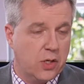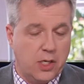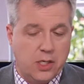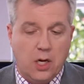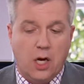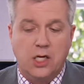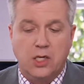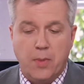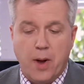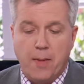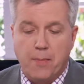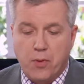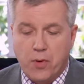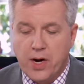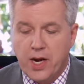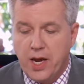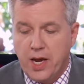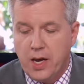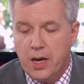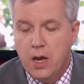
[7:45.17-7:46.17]
I talked about
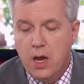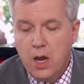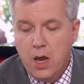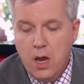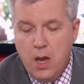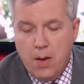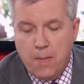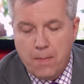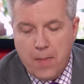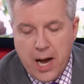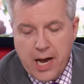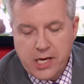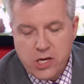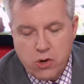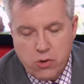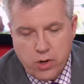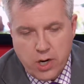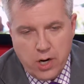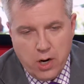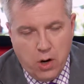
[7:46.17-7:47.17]
bringing my
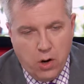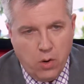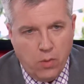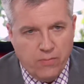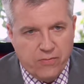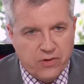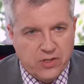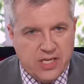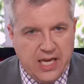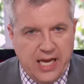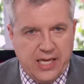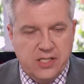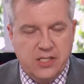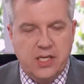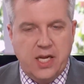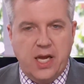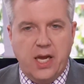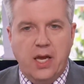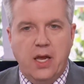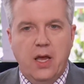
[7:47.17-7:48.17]
unit home for
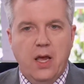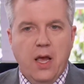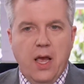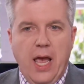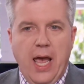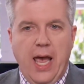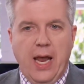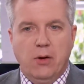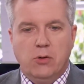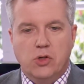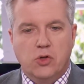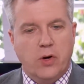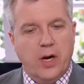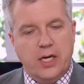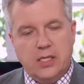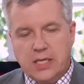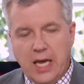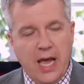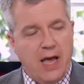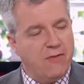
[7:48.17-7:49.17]
testing, and it was
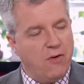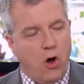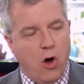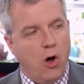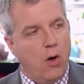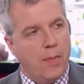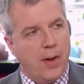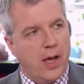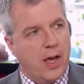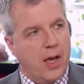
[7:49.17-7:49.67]
great because I have all